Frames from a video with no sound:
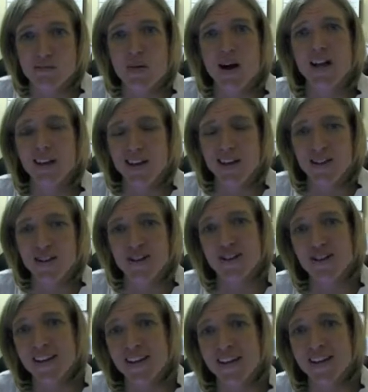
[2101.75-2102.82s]
my kid or
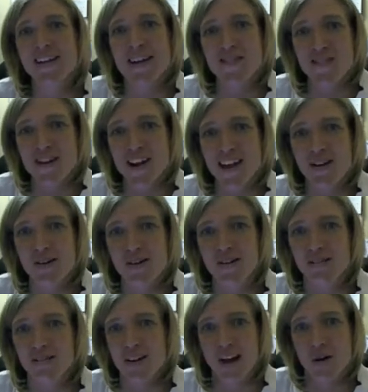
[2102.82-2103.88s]
your kid give a
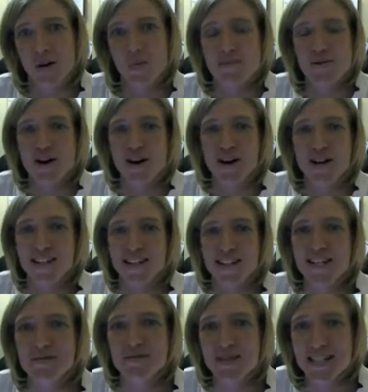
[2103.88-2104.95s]
webinar to
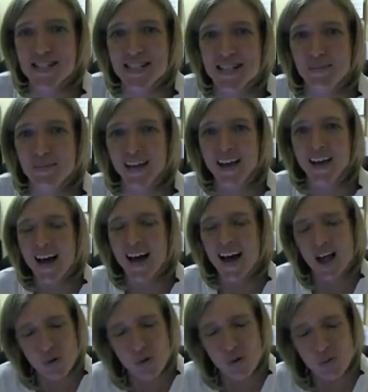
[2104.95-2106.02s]
teach me something,
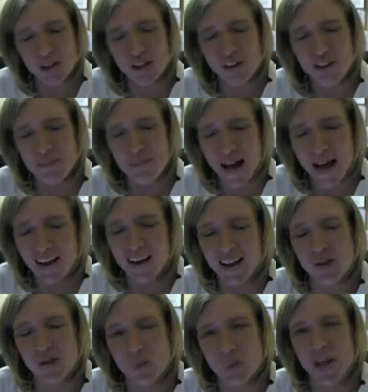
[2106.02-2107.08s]
I hope we look back
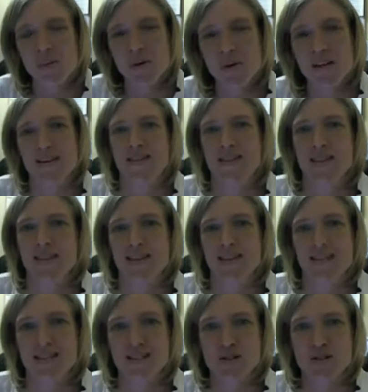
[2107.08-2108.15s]
at the way we did
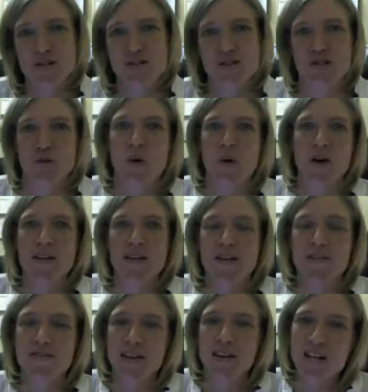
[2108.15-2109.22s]
things in
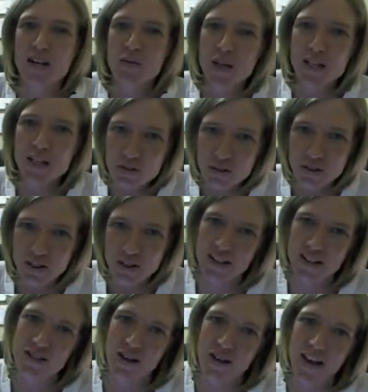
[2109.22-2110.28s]
2015 and we do think
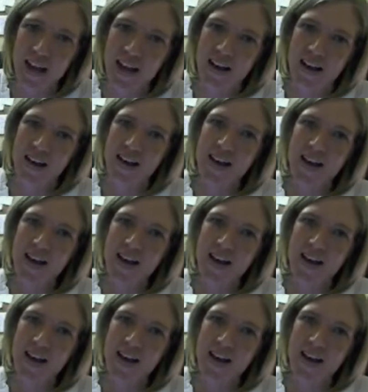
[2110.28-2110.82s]
it's archaic.